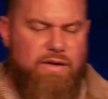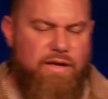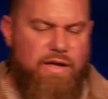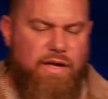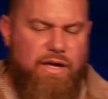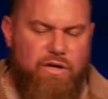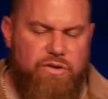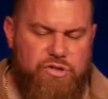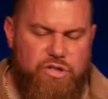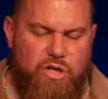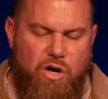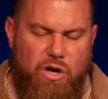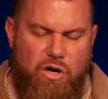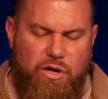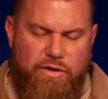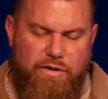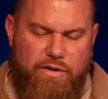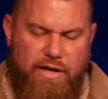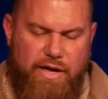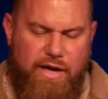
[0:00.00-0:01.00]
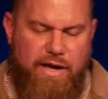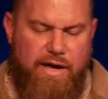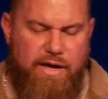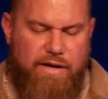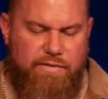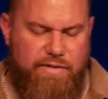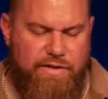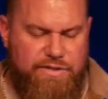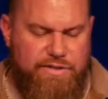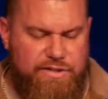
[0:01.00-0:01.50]
He goes on,
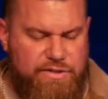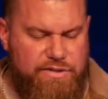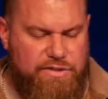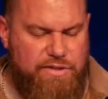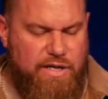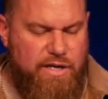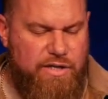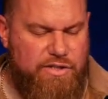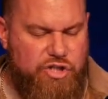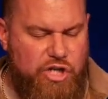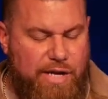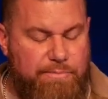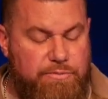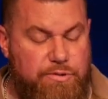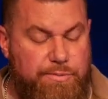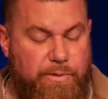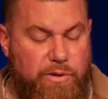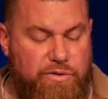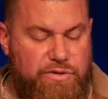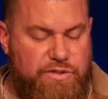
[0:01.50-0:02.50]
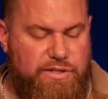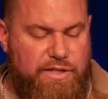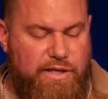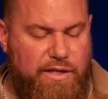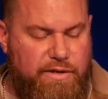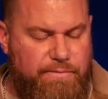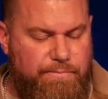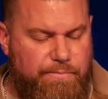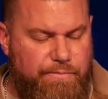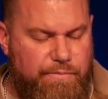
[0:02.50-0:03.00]
and this is uh, James
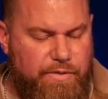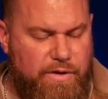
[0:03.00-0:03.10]
Bernstein,